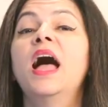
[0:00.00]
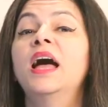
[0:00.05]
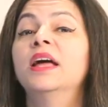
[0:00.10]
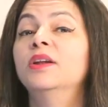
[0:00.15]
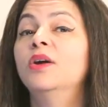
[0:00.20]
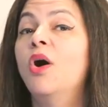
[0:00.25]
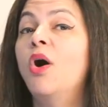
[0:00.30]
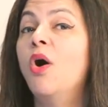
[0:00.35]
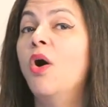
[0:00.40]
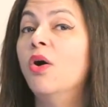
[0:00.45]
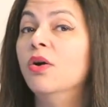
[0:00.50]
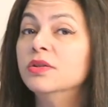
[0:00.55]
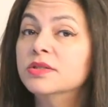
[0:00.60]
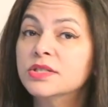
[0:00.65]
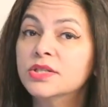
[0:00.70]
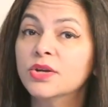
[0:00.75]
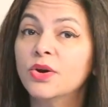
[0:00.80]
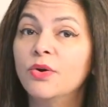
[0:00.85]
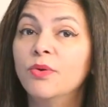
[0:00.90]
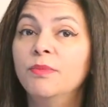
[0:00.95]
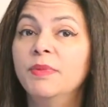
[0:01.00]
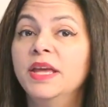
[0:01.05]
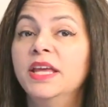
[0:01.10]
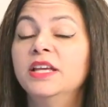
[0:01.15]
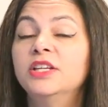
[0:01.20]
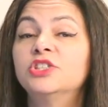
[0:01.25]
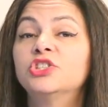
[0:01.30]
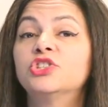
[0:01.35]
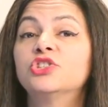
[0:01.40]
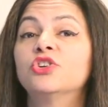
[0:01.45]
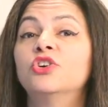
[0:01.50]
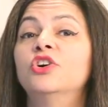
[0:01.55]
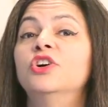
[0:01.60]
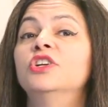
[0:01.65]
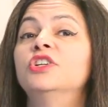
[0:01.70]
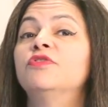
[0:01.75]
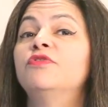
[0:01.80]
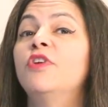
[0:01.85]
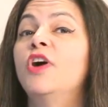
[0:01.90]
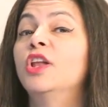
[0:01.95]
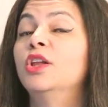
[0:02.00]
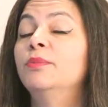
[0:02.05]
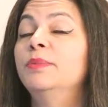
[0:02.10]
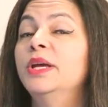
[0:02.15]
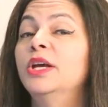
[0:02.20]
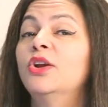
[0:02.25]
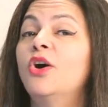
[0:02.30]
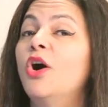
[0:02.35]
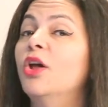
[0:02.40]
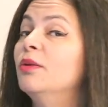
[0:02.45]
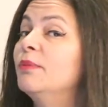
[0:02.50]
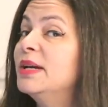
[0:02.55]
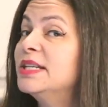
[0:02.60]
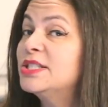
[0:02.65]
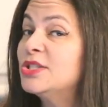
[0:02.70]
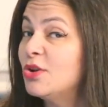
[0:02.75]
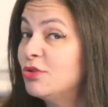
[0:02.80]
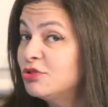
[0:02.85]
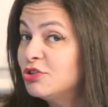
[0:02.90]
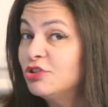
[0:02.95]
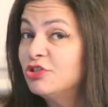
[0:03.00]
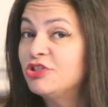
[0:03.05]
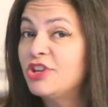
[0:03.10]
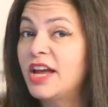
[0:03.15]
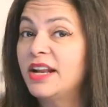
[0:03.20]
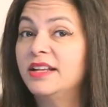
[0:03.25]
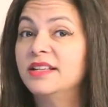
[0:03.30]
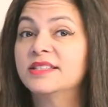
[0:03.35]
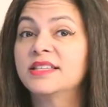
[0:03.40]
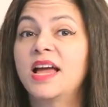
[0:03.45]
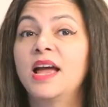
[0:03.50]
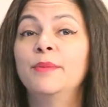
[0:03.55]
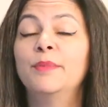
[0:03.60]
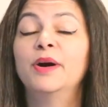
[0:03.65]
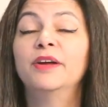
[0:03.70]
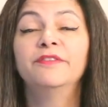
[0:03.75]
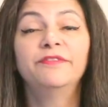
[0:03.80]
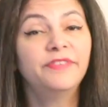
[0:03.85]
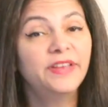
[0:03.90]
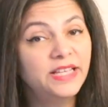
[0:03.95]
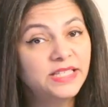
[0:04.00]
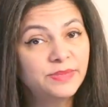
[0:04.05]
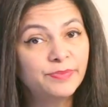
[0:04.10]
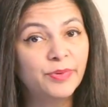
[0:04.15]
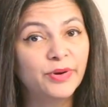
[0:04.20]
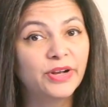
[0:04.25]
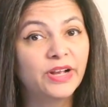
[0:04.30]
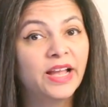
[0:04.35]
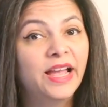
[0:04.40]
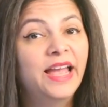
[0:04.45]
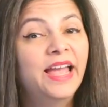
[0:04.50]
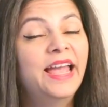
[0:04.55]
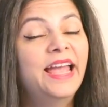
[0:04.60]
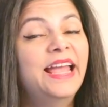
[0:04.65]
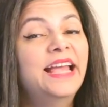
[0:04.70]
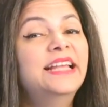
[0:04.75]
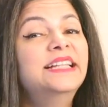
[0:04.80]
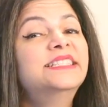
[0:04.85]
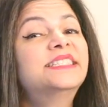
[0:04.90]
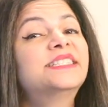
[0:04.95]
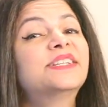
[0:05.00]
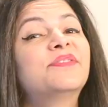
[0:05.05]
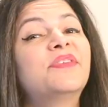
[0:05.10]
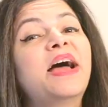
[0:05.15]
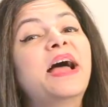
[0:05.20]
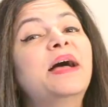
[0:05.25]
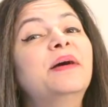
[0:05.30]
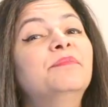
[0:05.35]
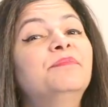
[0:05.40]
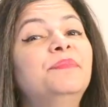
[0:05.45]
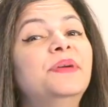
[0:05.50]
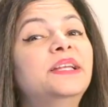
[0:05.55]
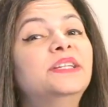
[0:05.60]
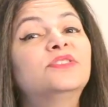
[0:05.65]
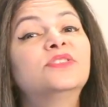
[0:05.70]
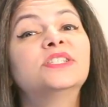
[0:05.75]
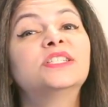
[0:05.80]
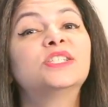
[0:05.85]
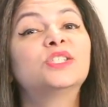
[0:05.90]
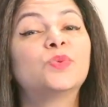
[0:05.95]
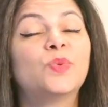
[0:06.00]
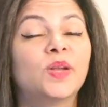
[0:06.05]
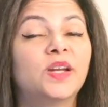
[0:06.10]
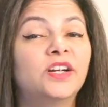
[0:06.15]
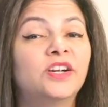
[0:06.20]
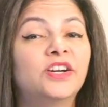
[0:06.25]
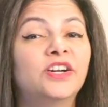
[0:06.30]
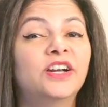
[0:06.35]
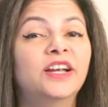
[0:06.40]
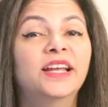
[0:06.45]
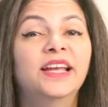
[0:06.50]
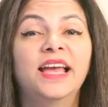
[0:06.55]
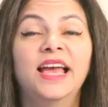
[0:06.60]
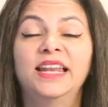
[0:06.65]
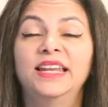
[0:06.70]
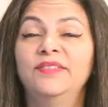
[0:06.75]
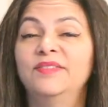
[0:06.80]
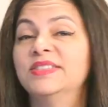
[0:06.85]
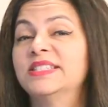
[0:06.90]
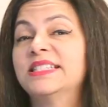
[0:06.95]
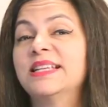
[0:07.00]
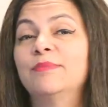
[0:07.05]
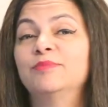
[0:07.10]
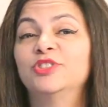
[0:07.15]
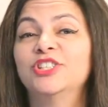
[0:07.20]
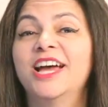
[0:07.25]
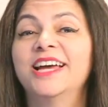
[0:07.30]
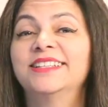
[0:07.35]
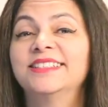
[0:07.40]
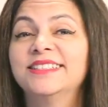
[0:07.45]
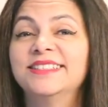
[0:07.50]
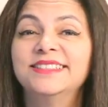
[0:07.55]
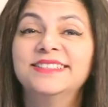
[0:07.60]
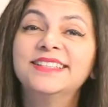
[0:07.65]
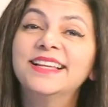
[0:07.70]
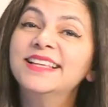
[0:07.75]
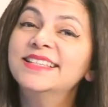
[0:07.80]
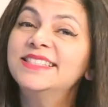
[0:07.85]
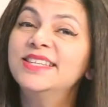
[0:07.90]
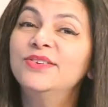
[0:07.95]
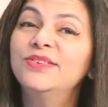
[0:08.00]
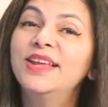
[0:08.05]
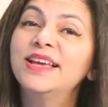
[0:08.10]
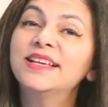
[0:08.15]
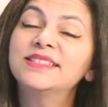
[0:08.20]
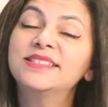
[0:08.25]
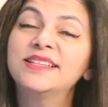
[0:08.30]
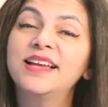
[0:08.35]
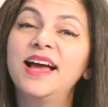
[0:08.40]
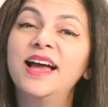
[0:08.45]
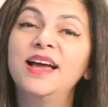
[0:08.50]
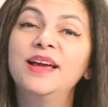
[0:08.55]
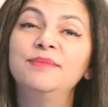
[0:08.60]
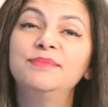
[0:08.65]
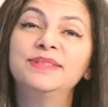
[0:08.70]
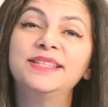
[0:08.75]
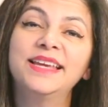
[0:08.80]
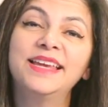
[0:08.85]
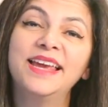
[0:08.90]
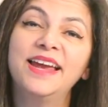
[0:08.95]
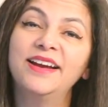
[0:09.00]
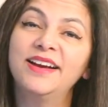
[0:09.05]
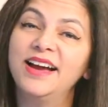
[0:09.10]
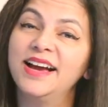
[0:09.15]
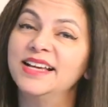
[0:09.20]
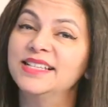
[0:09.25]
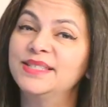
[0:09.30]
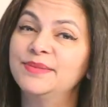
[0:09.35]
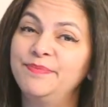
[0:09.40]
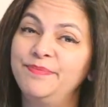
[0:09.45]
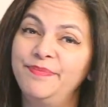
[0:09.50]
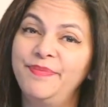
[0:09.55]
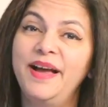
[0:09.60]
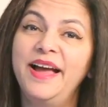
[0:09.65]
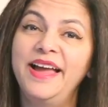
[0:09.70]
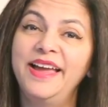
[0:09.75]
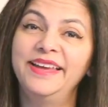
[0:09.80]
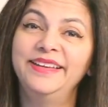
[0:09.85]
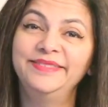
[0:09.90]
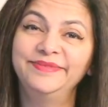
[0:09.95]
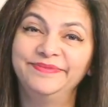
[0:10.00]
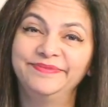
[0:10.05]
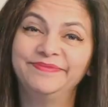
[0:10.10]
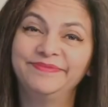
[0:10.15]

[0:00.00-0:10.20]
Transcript: And also make sure to follow me on all of my social channels. I'm on Facebook, Instagram, Pinterest, Twitter, and even Snapchat. Until I see you next time, take care guys, bye.